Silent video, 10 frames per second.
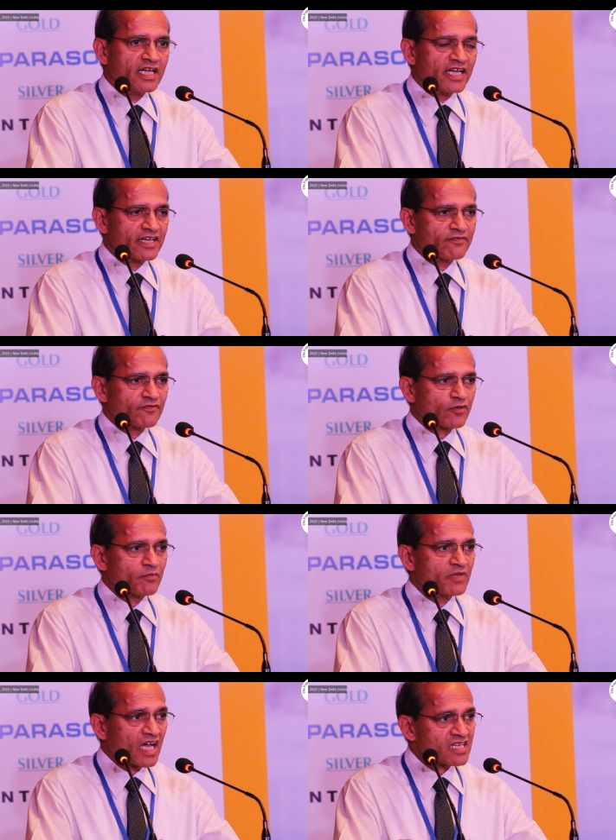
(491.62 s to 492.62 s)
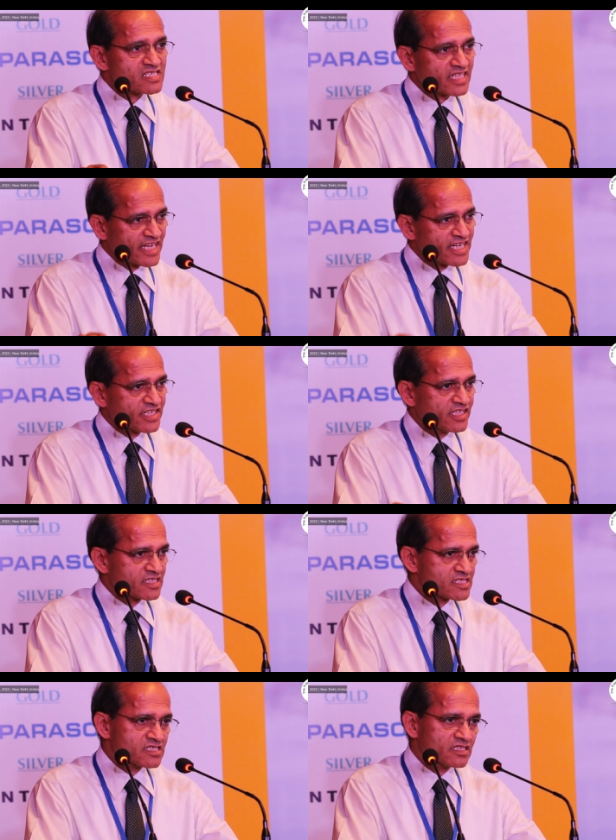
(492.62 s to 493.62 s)
And from last eight
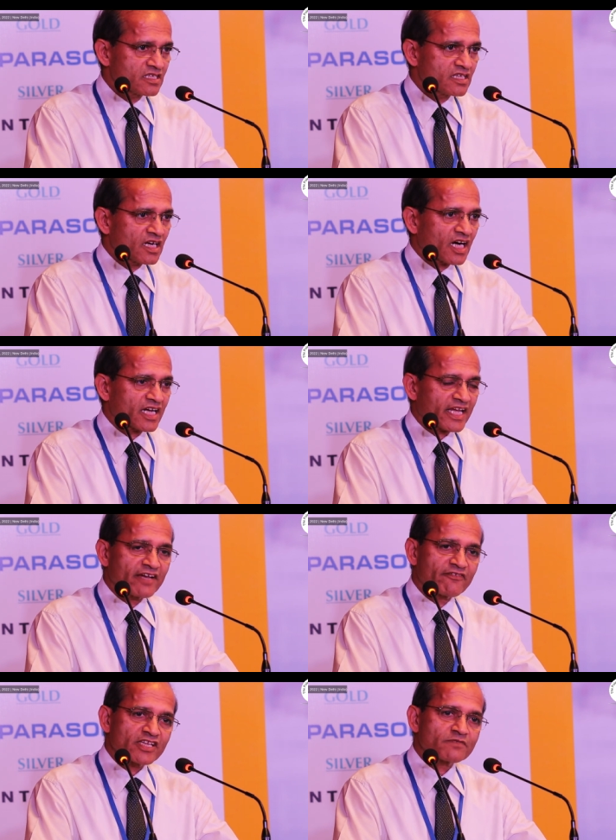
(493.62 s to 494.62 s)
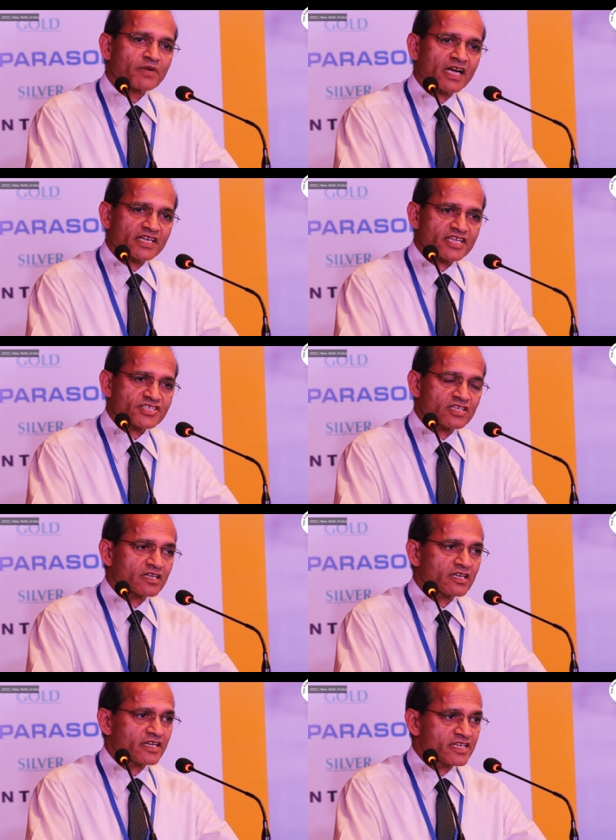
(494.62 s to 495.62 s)
years, our average
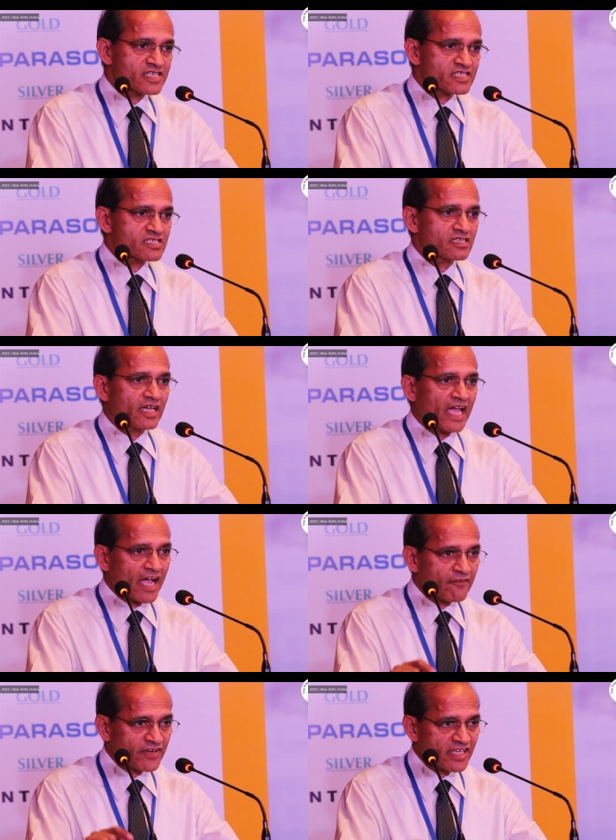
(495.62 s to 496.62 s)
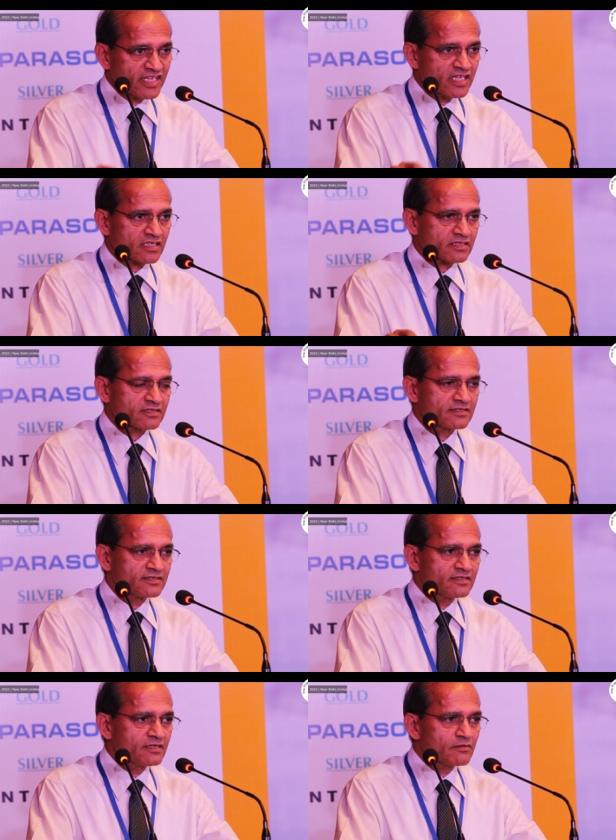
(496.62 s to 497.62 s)
plantation is every year
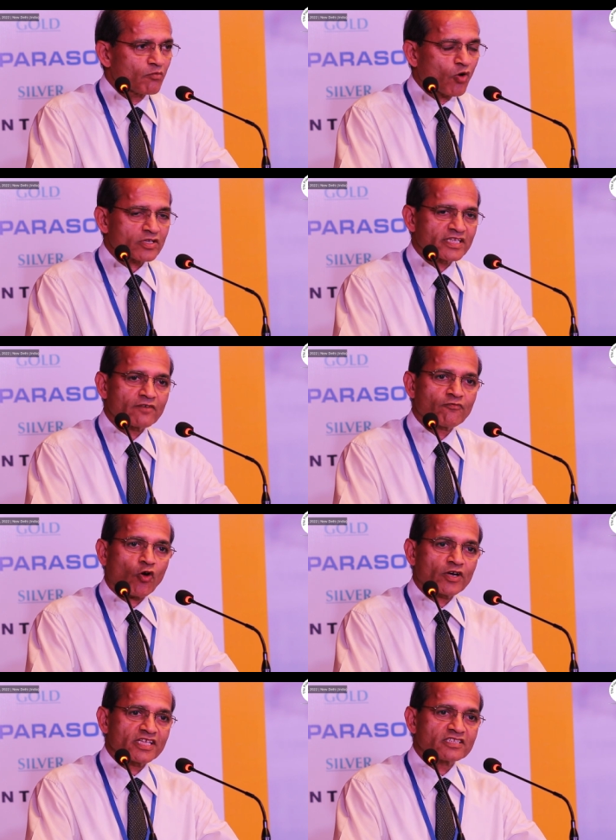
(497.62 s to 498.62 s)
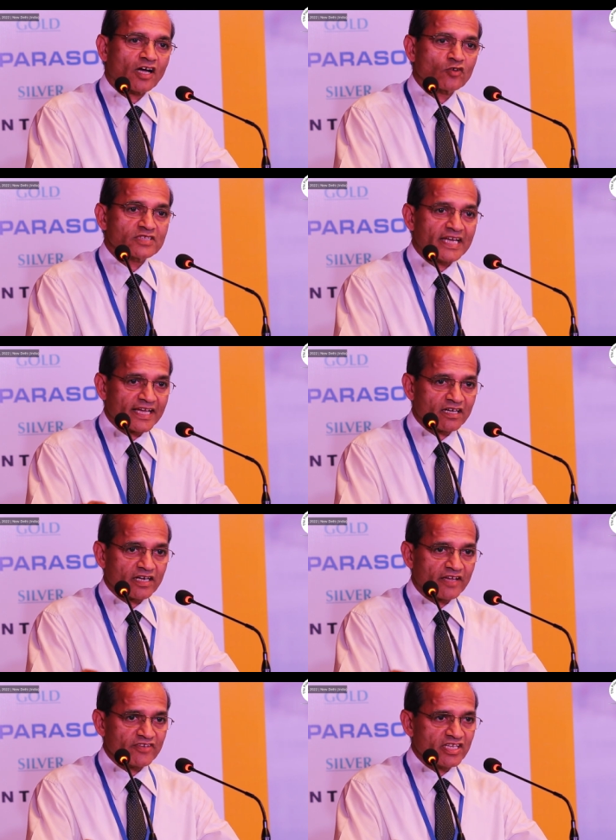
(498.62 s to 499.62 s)
more than forty thousand acre
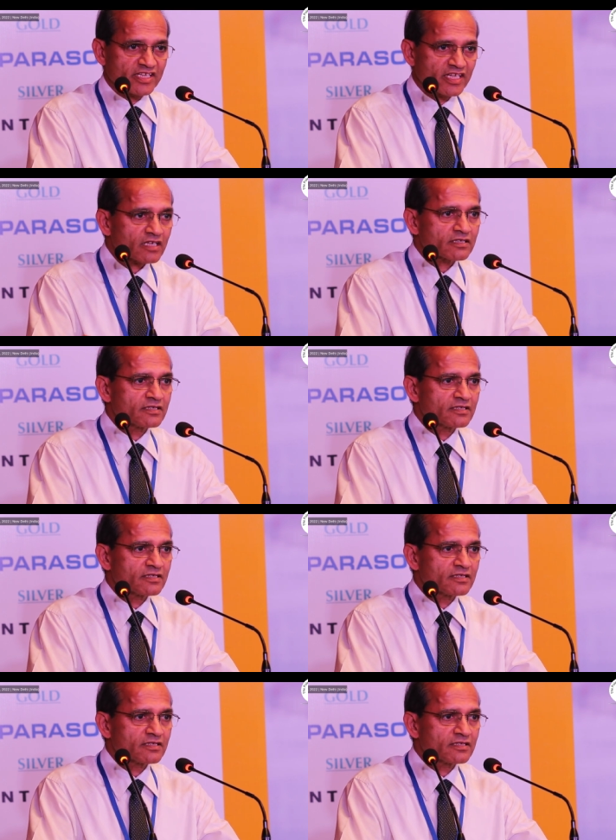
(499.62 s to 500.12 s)
every year.